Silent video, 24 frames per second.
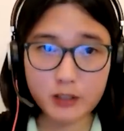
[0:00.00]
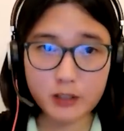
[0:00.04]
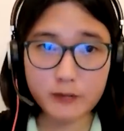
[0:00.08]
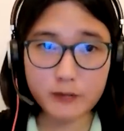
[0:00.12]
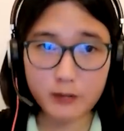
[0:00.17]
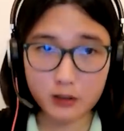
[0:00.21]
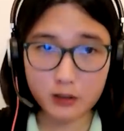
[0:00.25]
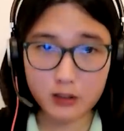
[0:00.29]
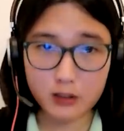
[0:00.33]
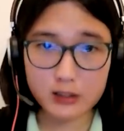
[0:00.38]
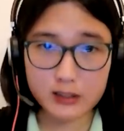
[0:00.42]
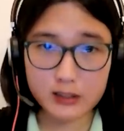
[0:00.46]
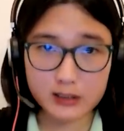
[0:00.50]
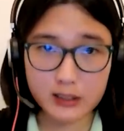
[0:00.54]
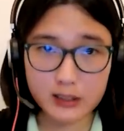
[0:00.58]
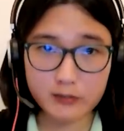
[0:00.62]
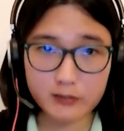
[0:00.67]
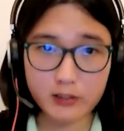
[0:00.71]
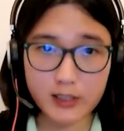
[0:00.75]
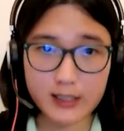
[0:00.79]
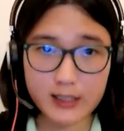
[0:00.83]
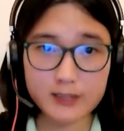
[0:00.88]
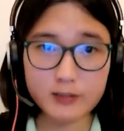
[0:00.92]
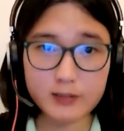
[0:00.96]
focuses on
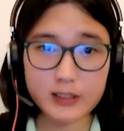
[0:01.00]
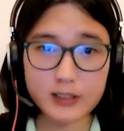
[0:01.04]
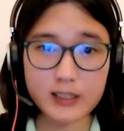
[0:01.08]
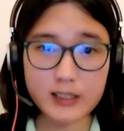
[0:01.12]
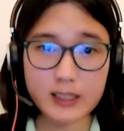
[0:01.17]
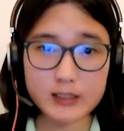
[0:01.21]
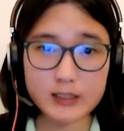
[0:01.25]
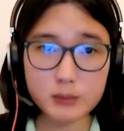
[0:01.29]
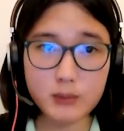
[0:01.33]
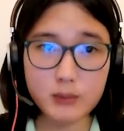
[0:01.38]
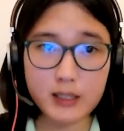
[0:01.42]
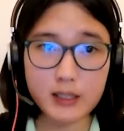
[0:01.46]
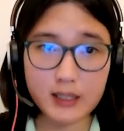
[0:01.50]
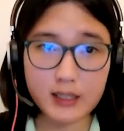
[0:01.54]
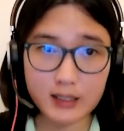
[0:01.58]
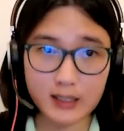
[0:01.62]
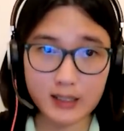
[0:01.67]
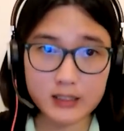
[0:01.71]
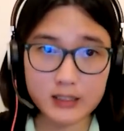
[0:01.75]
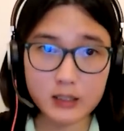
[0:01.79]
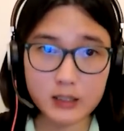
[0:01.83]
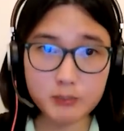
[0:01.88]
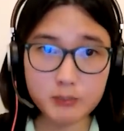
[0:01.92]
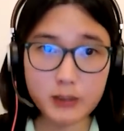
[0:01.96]
what, gets media attention,